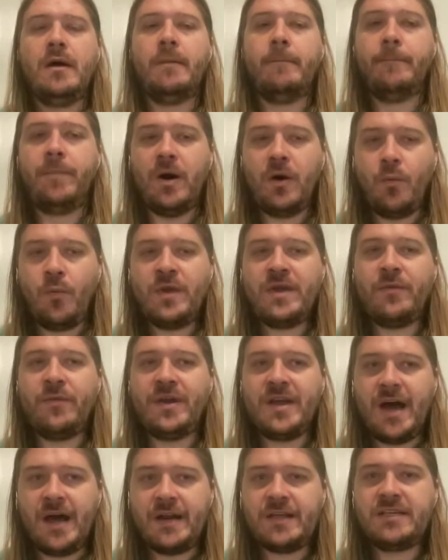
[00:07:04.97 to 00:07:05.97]
But we
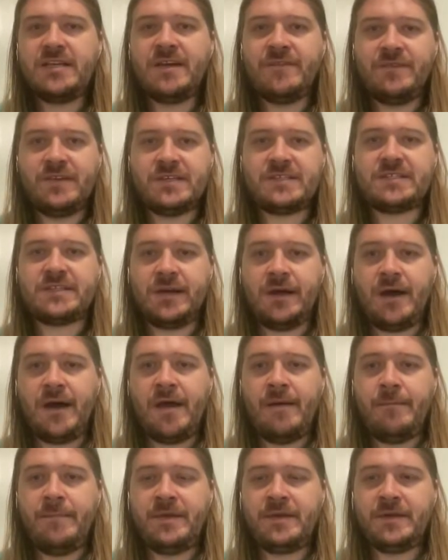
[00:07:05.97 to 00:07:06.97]
got to give this
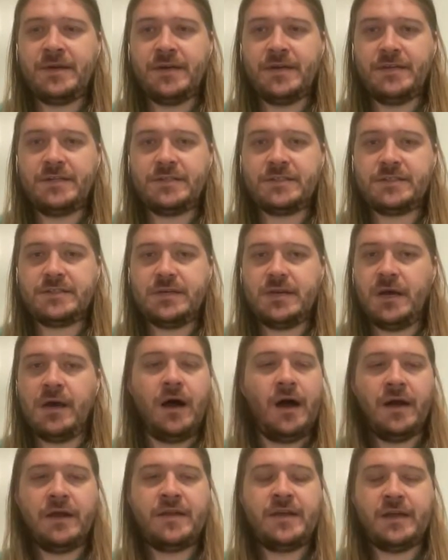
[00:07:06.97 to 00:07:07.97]
time because,
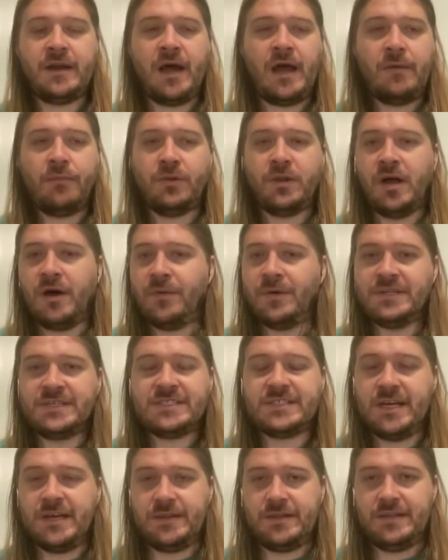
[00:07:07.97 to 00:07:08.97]
again, I will always
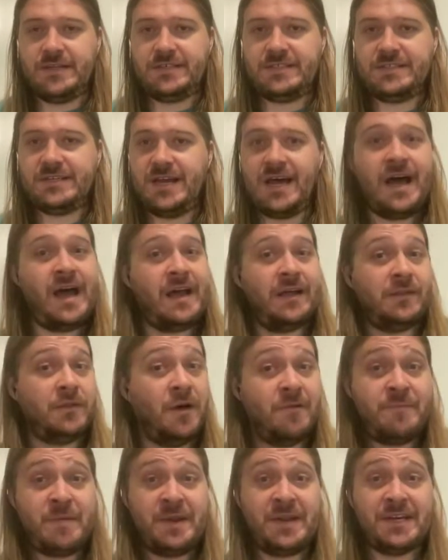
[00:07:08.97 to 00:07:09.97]
say this. I
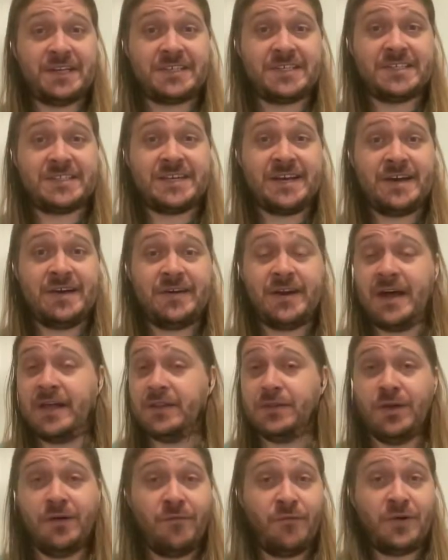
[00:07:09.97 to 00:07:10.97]
love Penix's talent. I
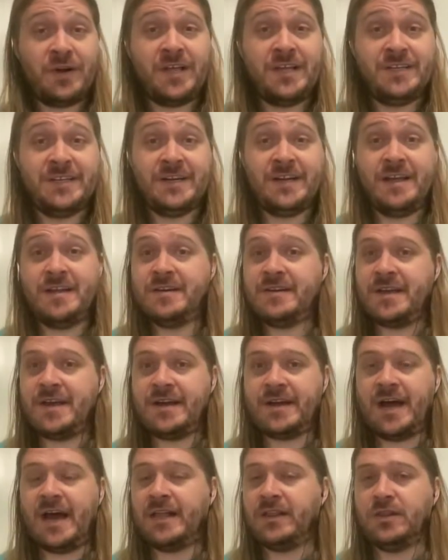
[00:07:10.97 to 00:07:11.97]
love what he did at
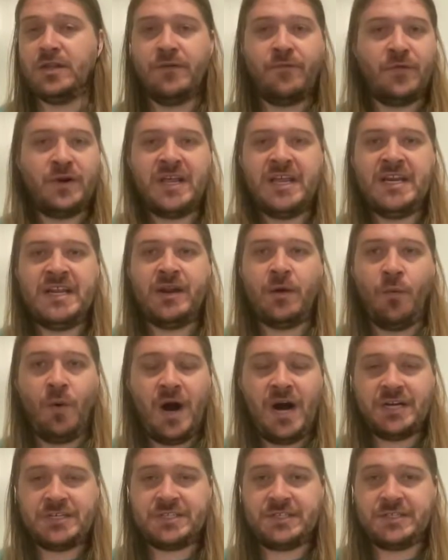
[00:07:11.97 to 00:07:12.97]
Indiana. I love what he did at
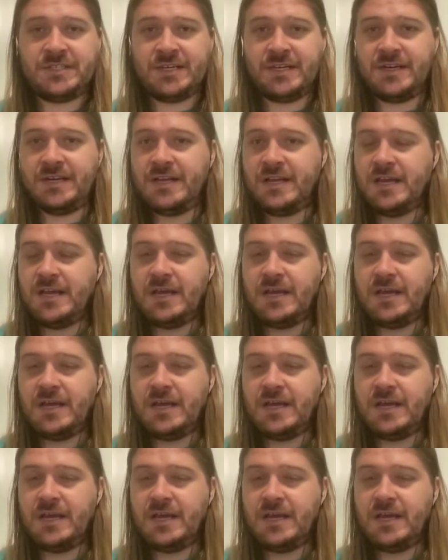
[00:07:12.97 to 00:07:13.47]
Washington.